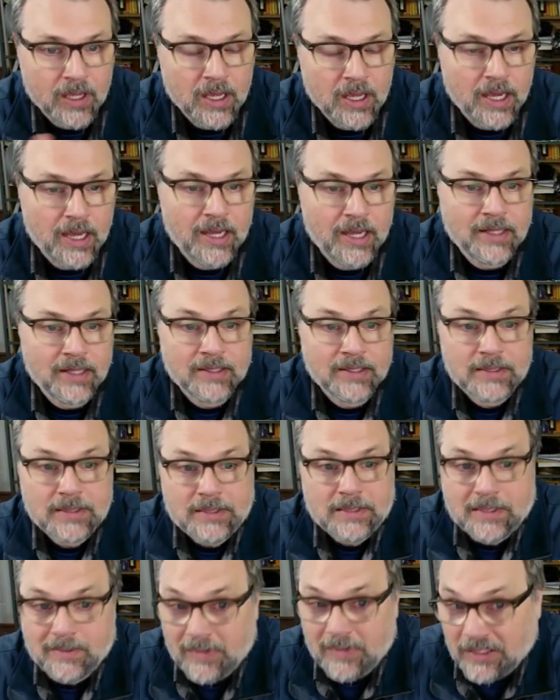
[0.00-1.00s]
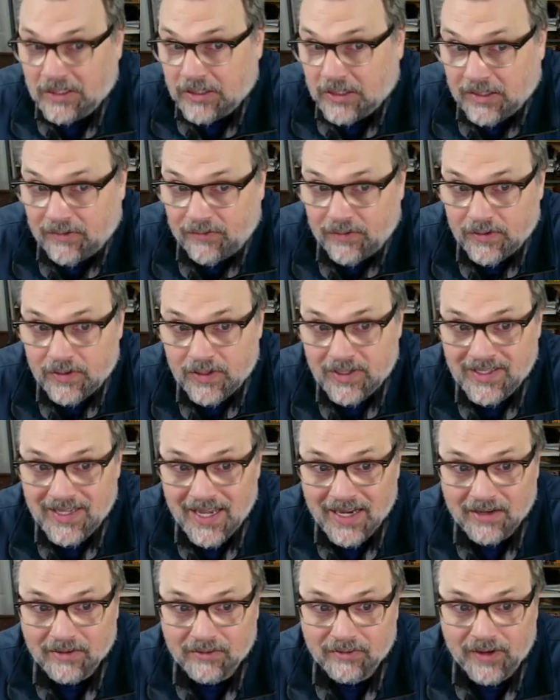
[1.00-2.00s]
And similarly for the
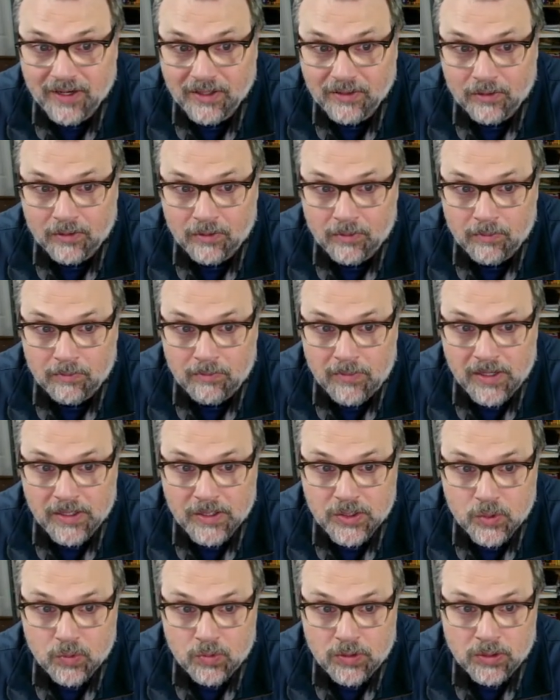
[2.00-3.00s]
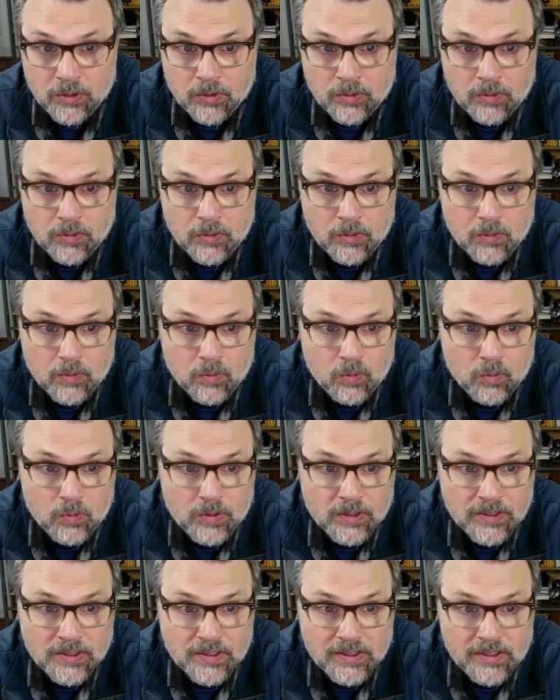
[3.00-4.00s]
second vector, minus 1,
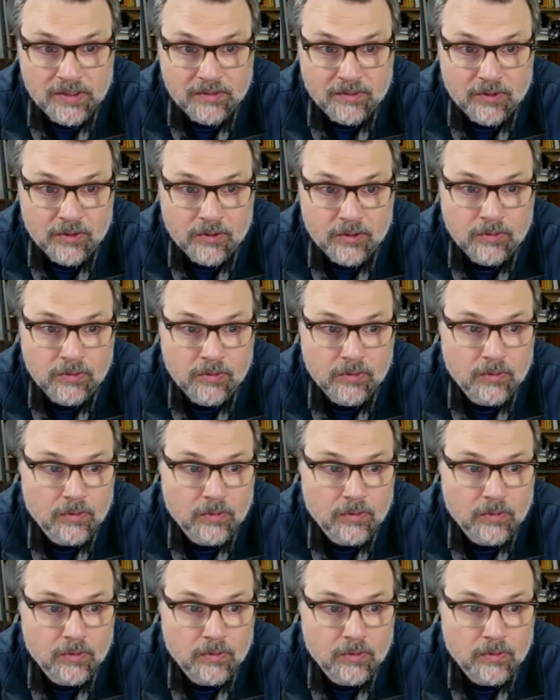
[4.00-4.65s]
1, 0